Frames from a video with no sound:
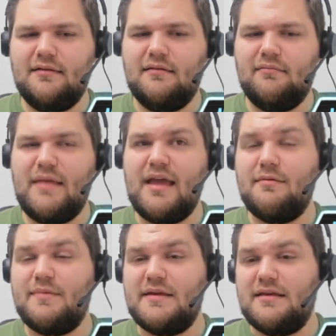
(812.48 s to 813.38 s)

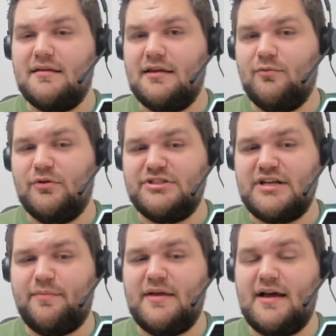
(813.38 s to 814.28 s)
maybe he would
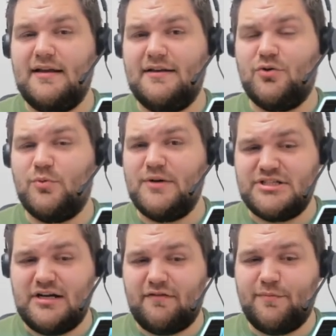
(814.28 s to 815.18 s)
check behind Queen
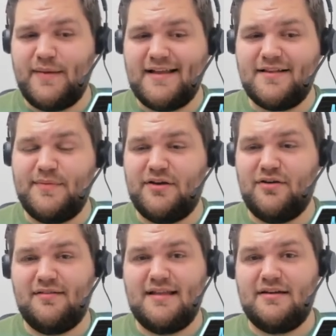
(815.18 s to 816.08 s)
Jack of Spades
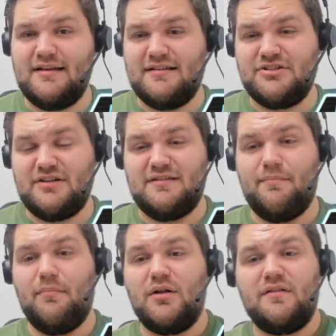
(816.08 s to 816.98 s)
because there he is just a
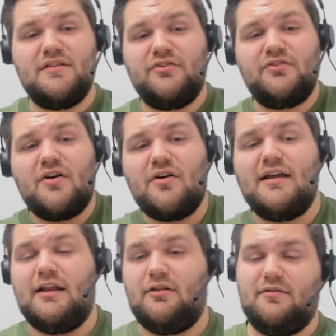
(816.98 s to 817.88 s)
monster draw,
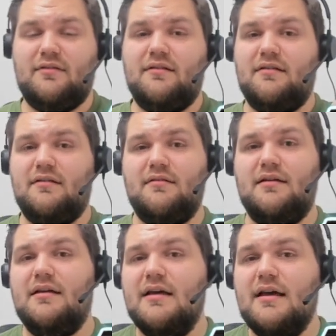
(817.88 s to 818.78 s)

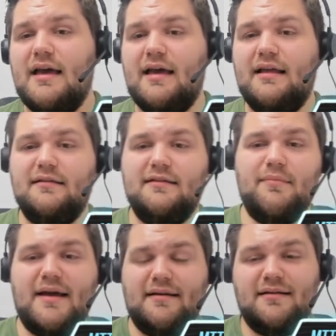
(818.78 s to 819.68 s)
and he
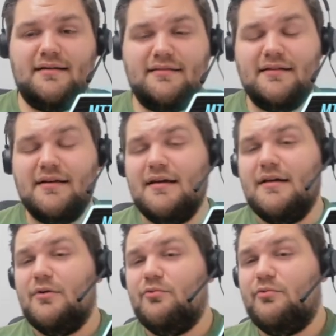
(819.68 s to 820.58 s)
might not
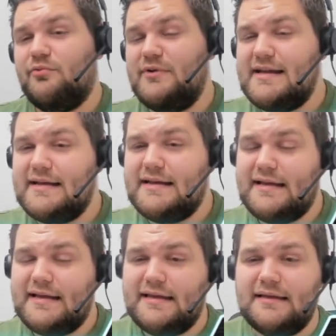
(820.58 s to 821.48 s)

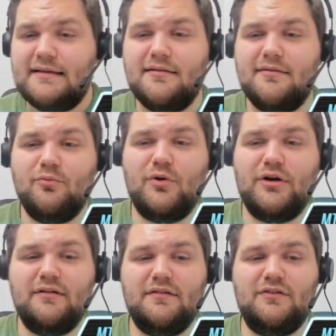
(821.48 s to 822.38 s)
really
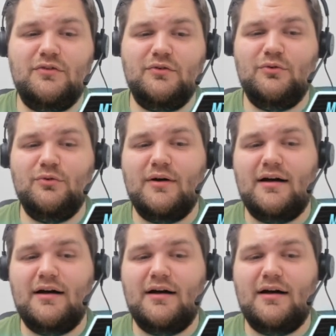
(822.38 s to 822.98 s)
want to